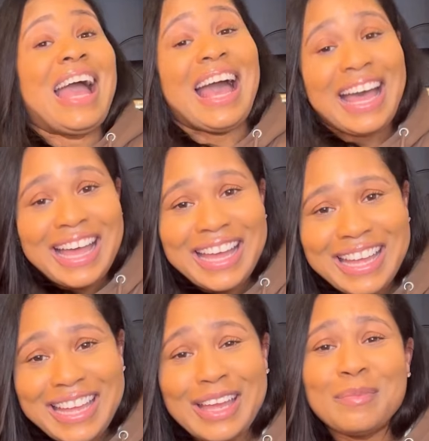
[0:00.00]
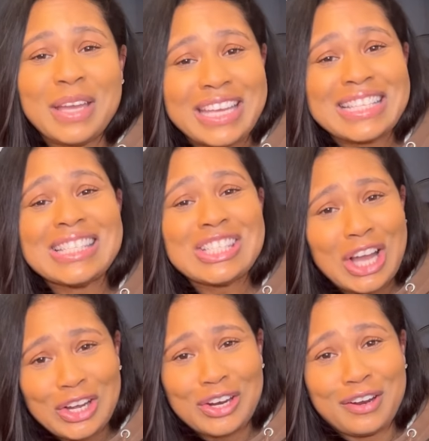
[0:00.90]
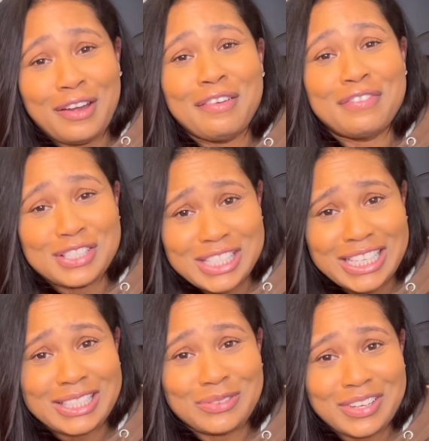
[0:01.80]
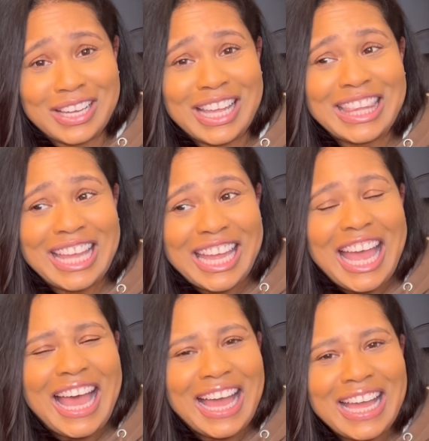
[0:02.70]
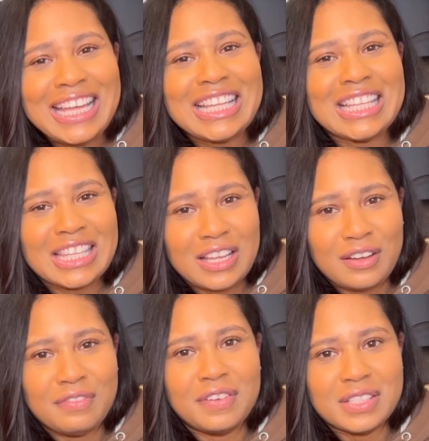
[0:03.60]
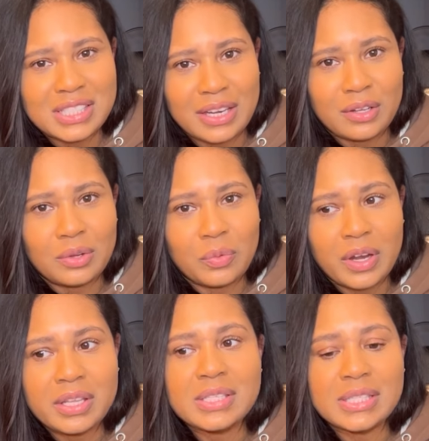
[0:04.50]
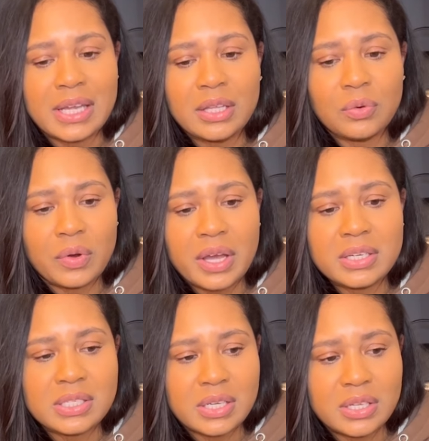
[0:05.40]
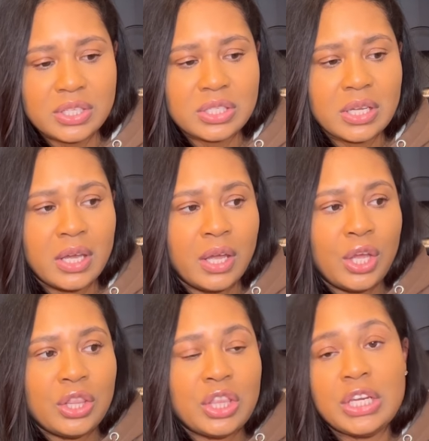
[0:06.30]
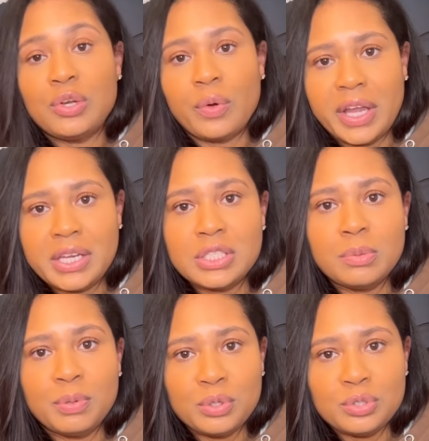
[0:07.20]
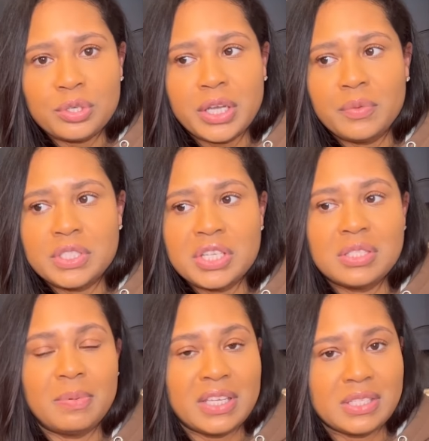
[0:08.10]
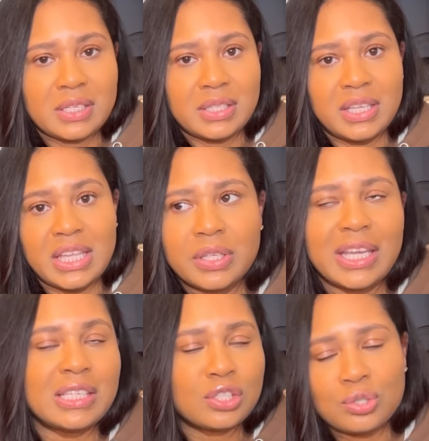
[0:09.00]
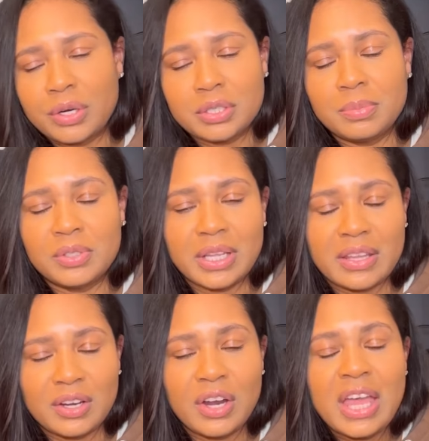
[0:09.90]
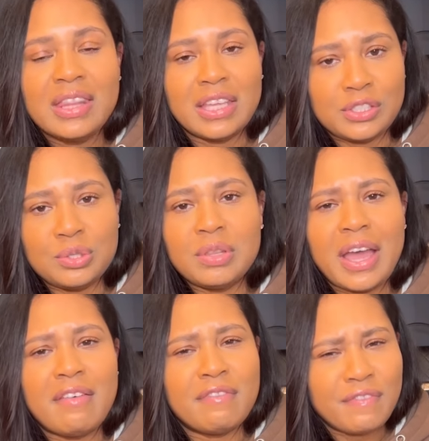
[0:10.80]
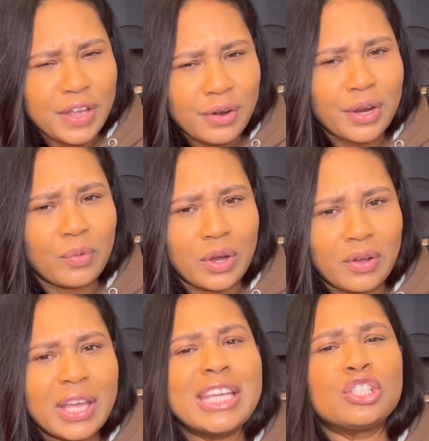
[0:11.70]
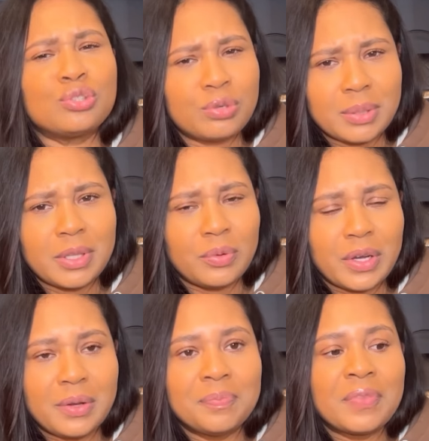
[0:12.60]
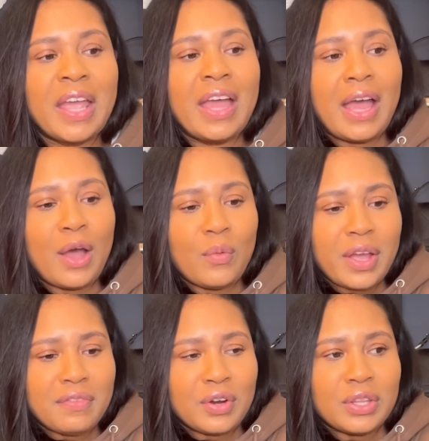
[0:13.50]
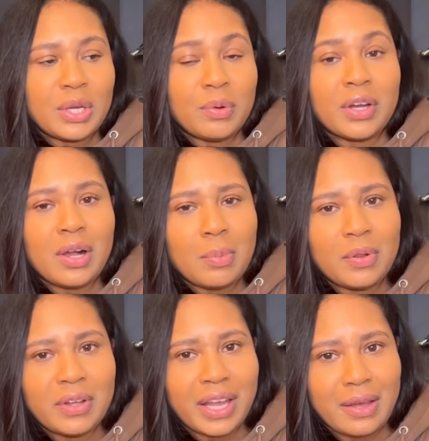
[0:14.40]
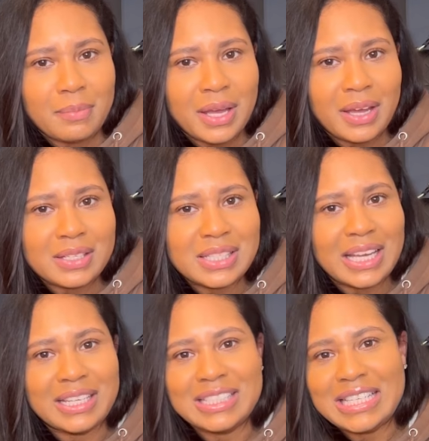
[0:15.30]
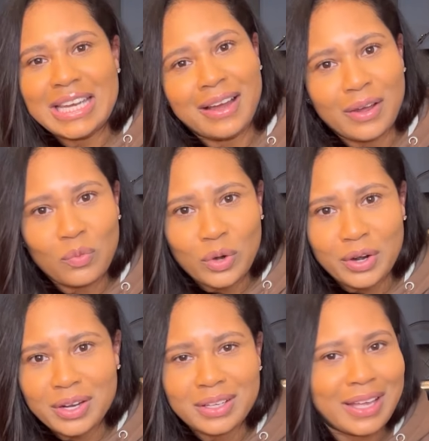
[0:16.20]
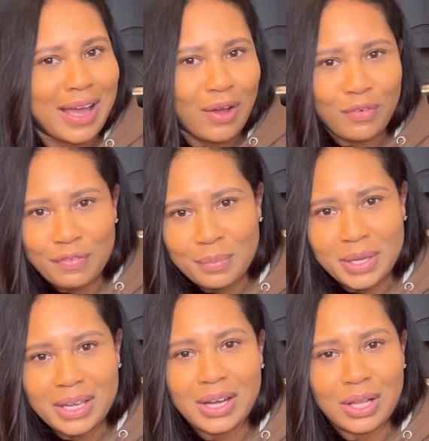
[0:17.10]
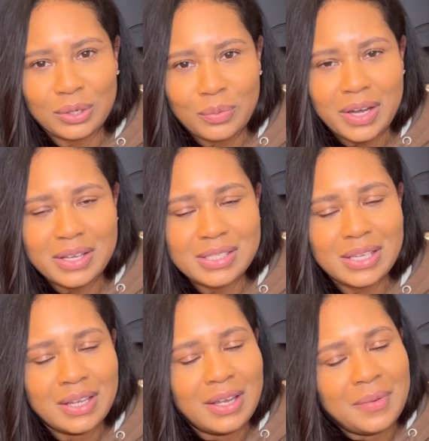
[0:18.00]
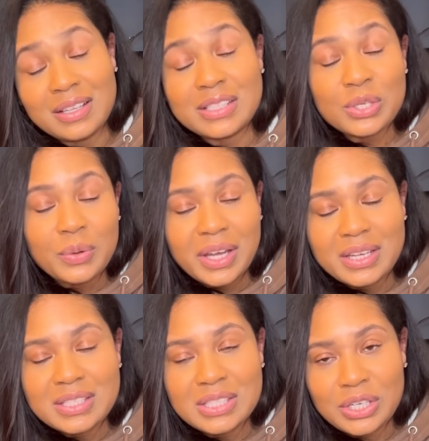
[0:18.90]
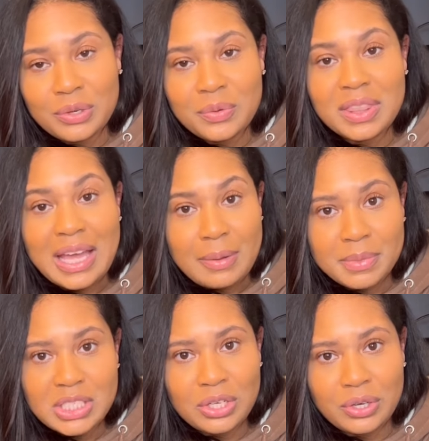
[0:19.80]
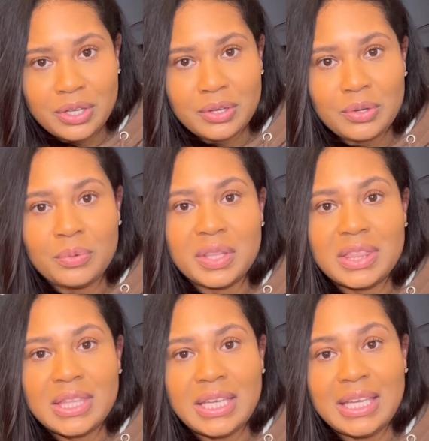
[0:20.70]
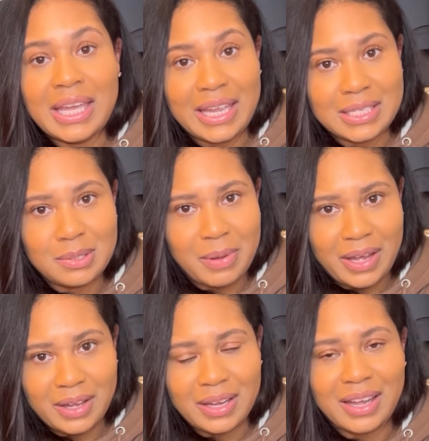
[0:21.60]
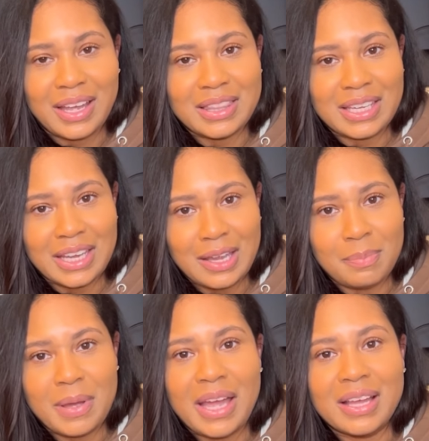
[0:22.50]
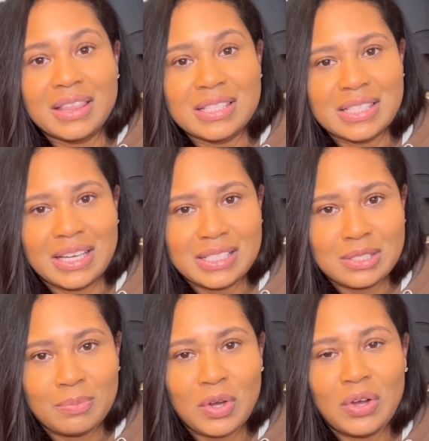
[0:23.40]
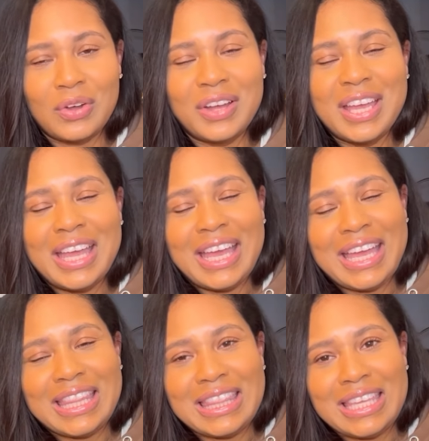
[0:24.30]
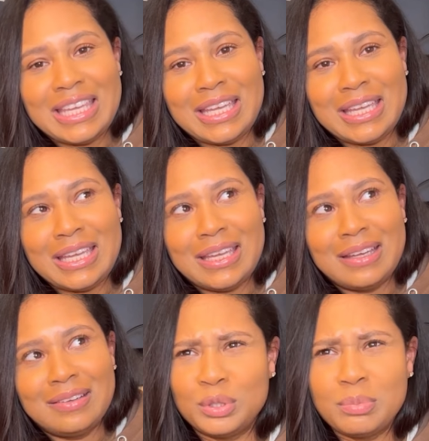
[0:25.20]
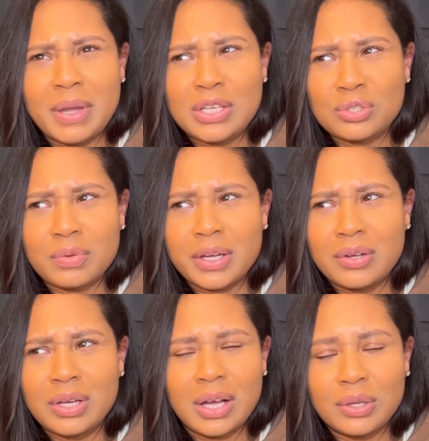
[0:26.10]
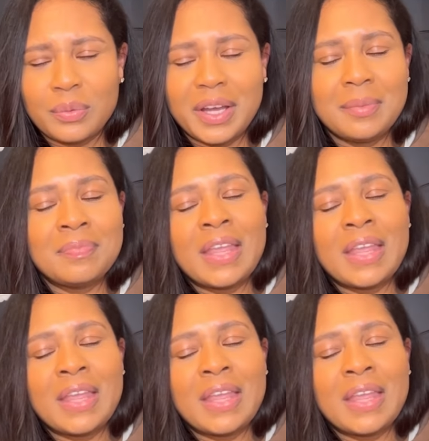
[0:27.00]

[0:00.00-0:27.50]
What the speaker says: I am a sucker for Saint Laurent. Like, I love Saint Laurent. Saint Laurent does the grain de poudre, which is basically the indestructible leather. They do that very well, extremely well. However, there were a couple handbags that did not work out for me color-wise. Let's go ahead and start with that material, with the Kate bag. I had the Kate bag, the size small, and the blue majorelle colorway.